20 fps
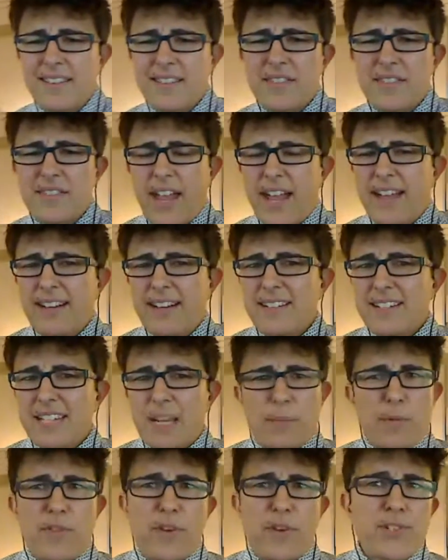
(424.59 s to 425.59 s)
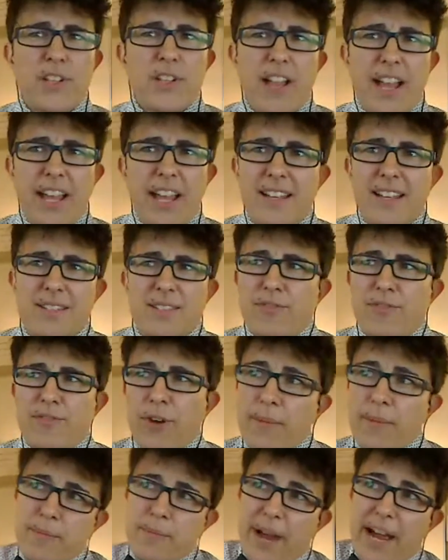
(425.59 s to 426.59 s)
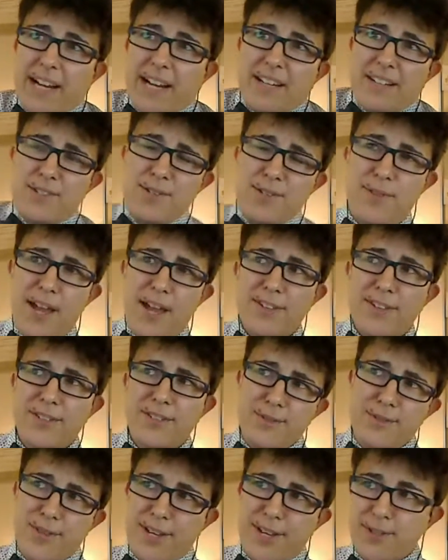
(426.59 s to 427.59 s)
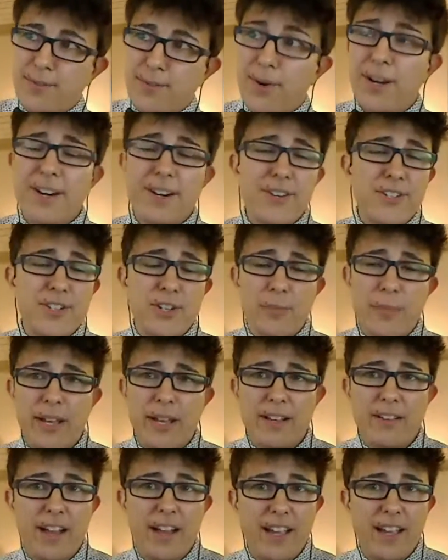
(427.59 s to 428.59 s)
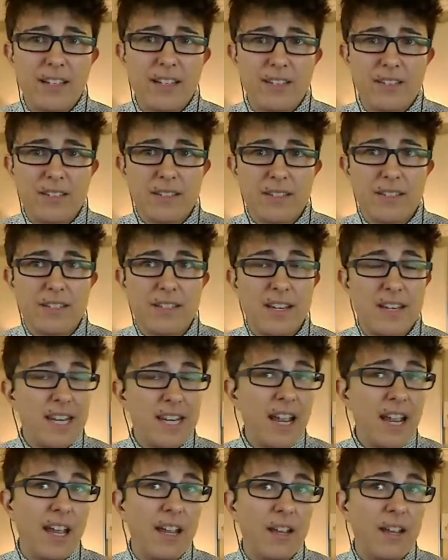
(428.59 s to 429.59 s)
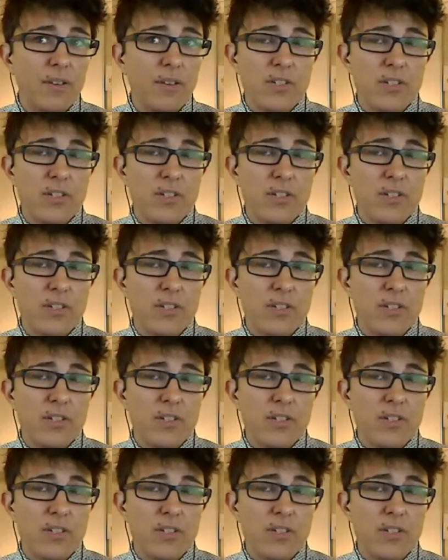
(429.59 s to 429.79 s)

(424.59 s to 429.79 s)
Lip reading: that some of those clients from back in 2000, 2001 are still my clients today.